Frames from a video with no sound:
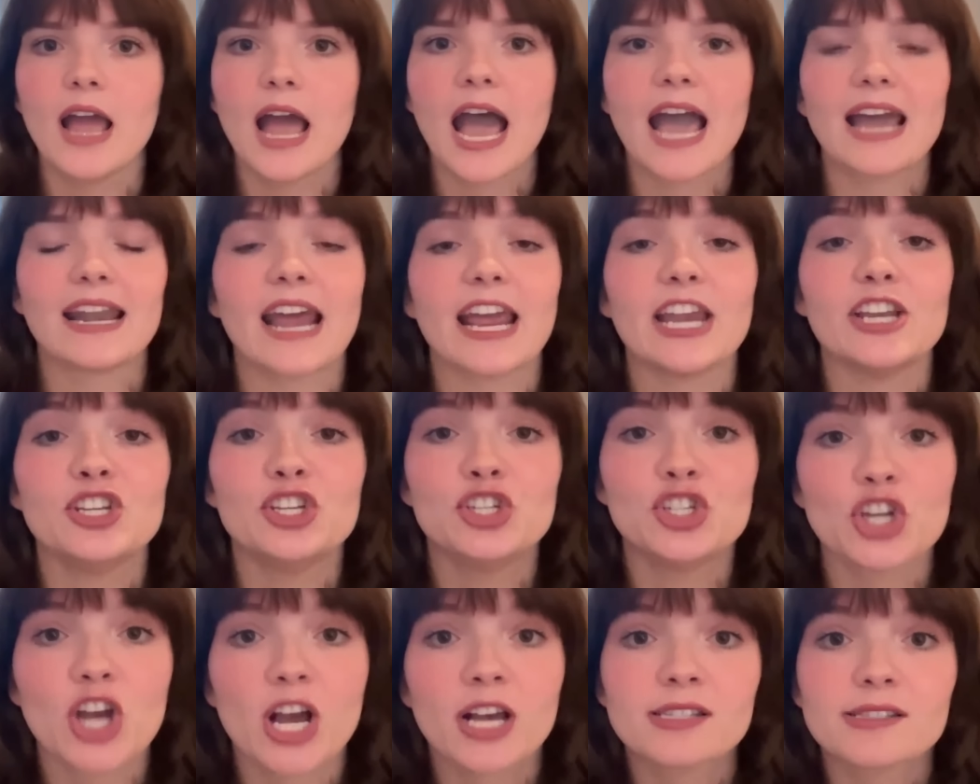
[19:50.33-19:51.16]
And I
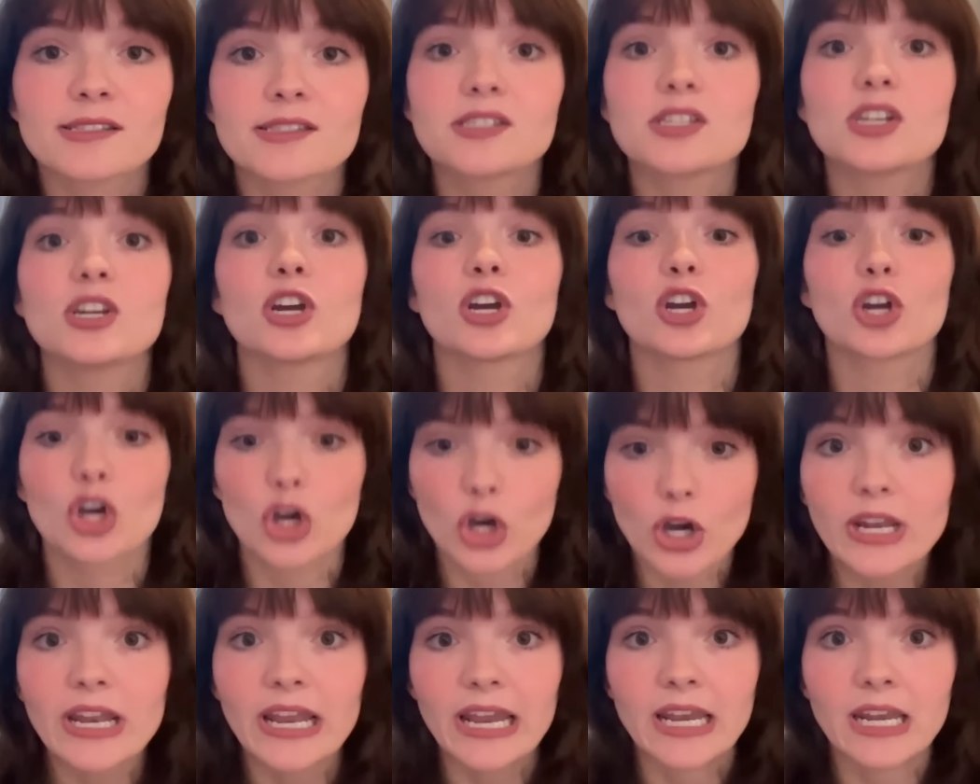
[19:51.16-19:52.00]
just
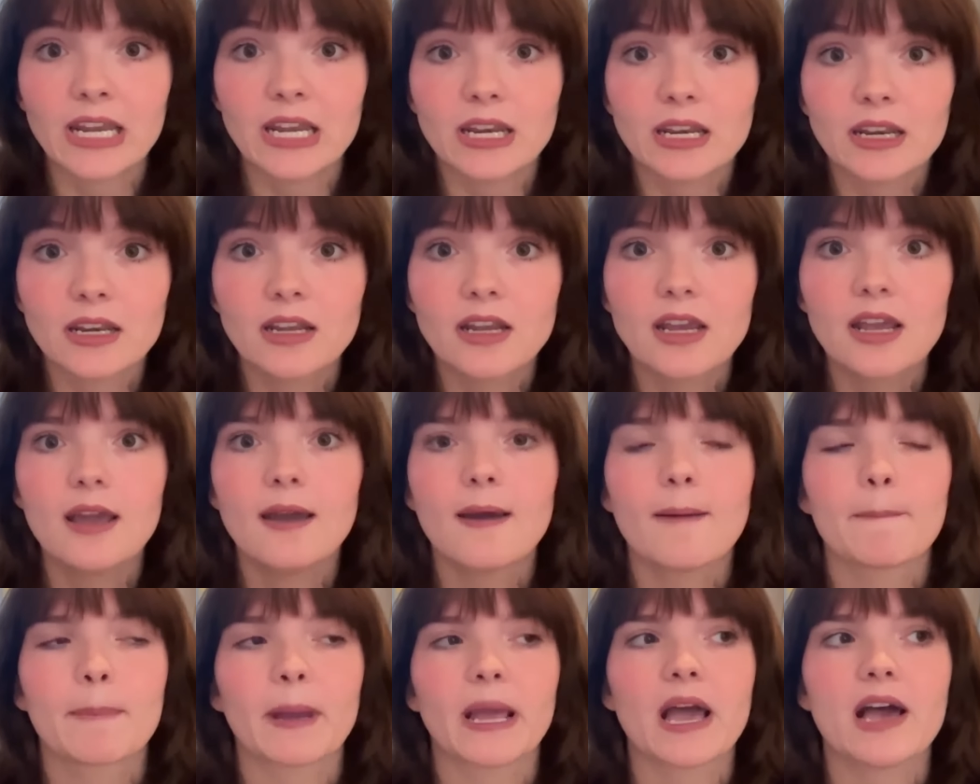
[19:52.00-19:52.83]
couldn't
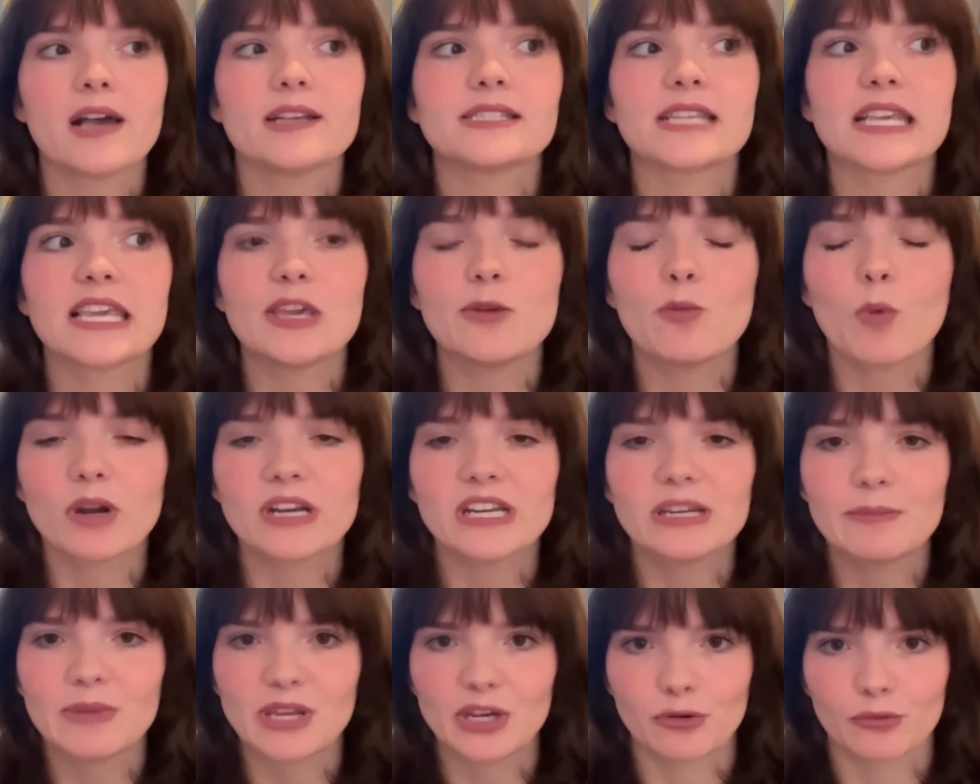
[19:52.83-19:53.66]
because he yeah.
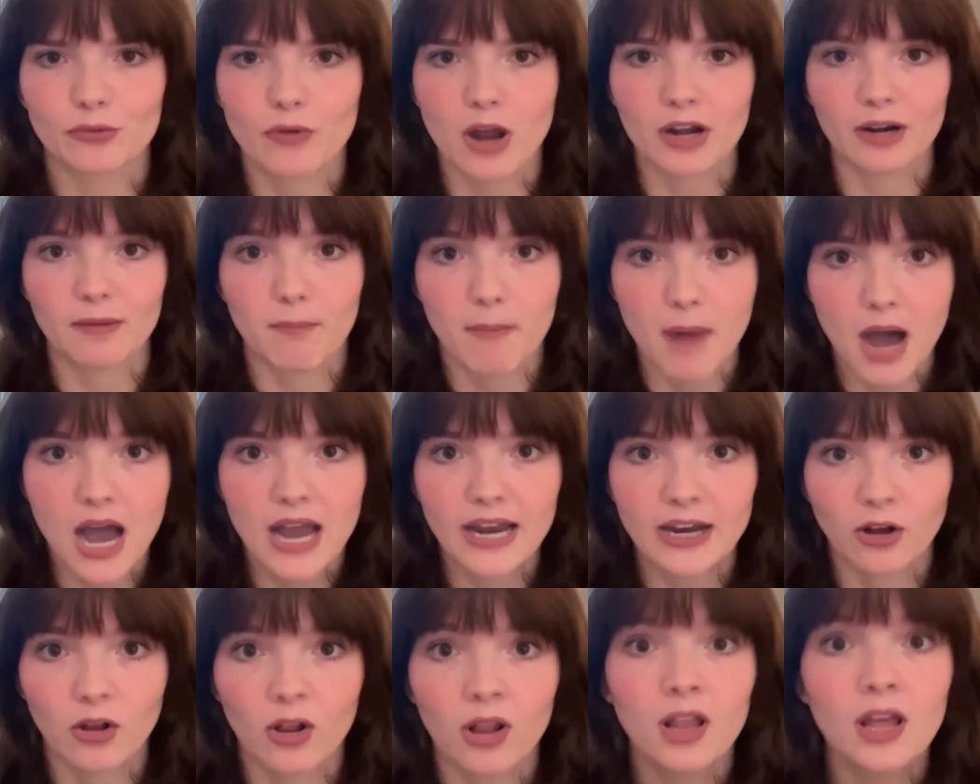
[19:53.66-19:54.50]
wanted me to run a
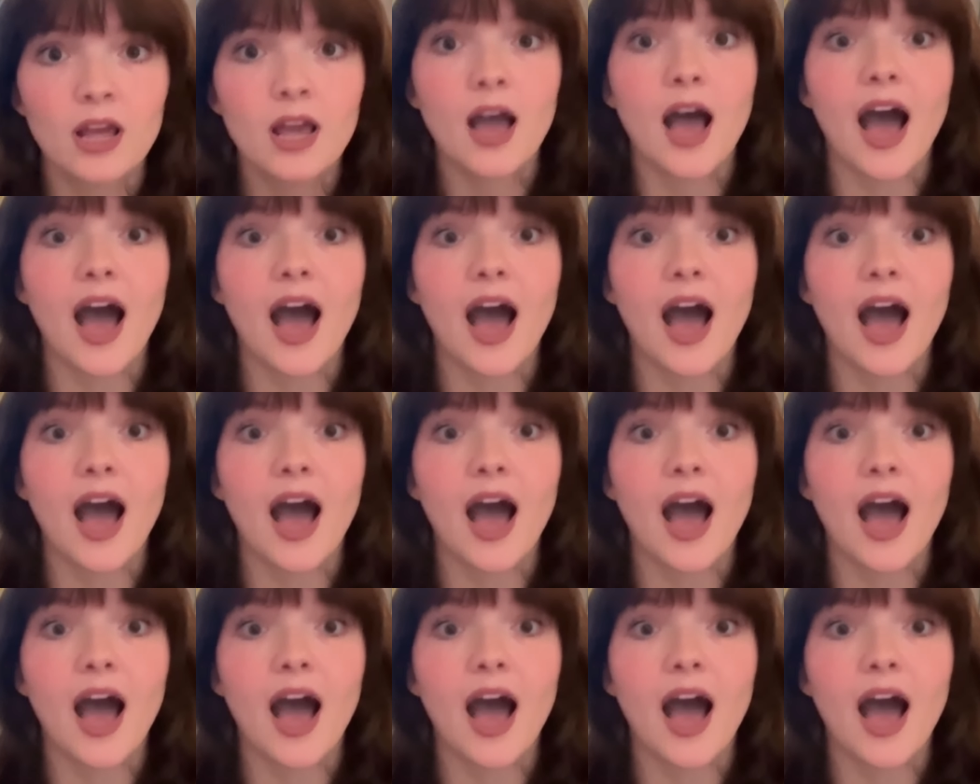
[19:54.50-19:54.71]
mile.